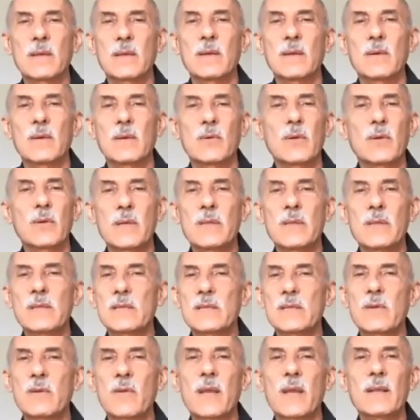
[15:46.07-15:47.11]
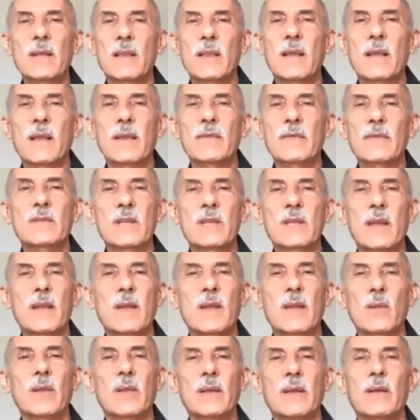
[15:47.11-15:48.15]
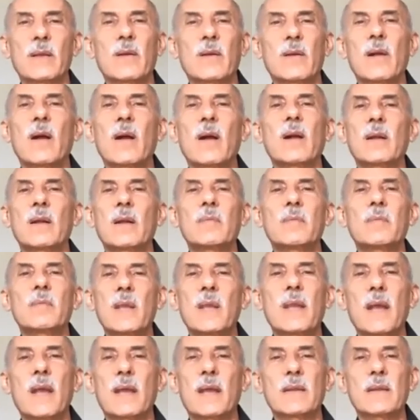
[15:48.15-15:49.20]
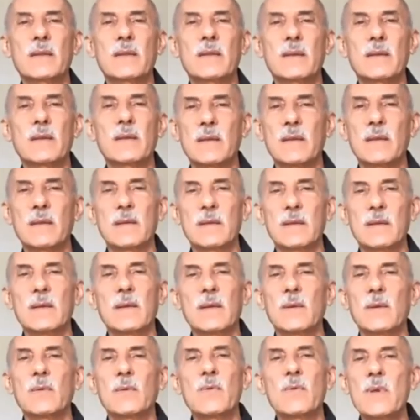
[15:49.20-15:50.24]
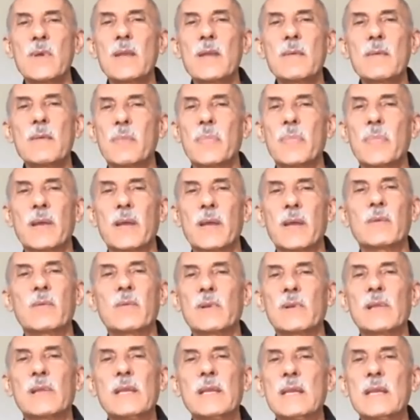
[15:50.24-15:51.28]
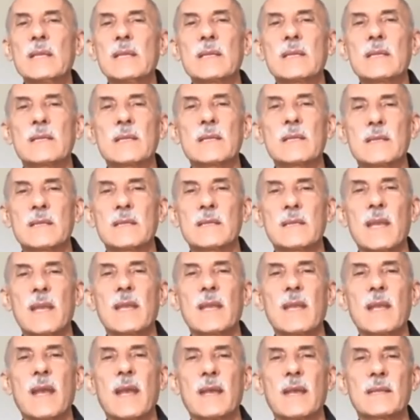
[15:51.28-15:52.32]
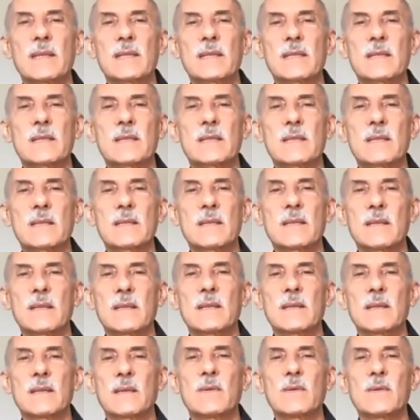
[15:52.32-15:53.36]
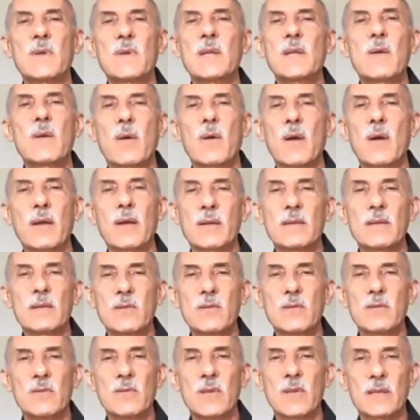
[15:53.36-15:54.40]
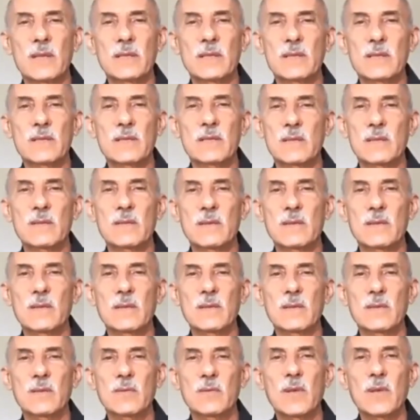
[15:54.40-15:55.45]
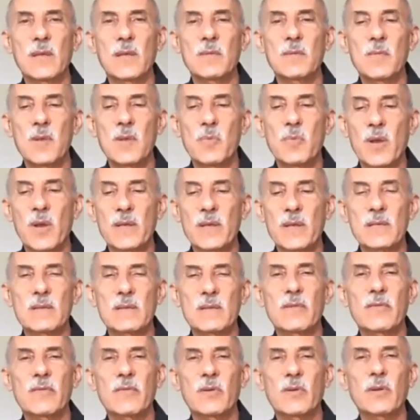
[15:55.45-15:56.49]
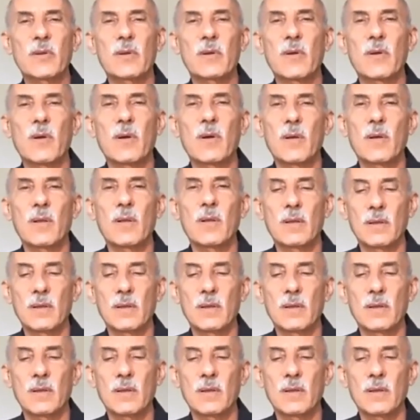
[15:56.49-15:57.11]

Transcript: We're in this great life cycle, and her heart began to weep and release and say, yes, we know how to do this. We can be present for it all.